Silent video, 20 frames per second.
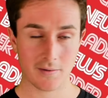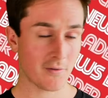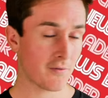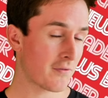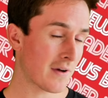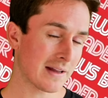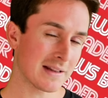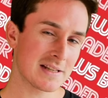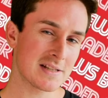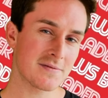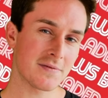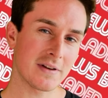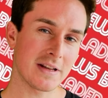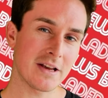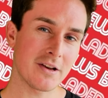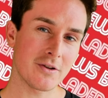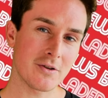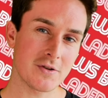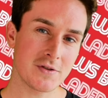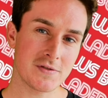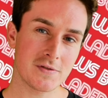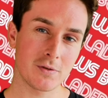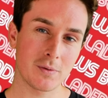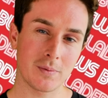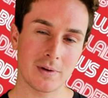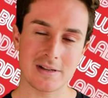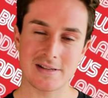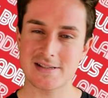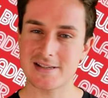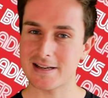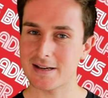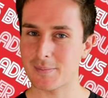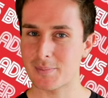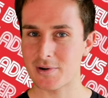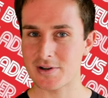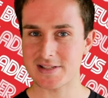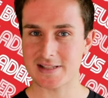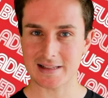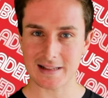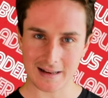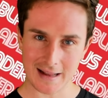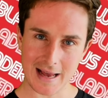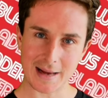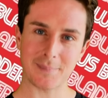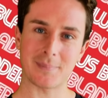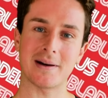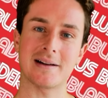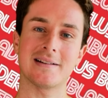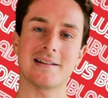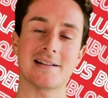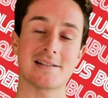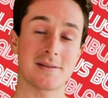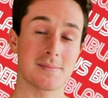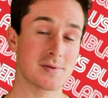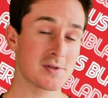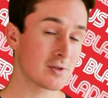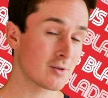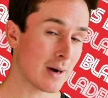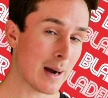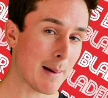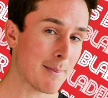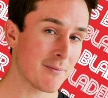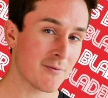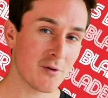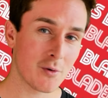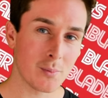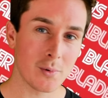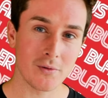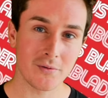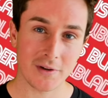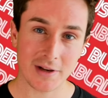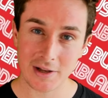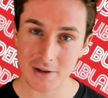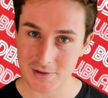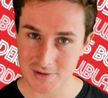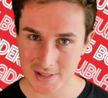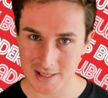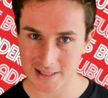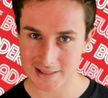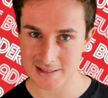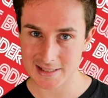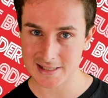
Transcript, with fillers: If you found this video useful, consider pressing the like button and subscribing for more videos like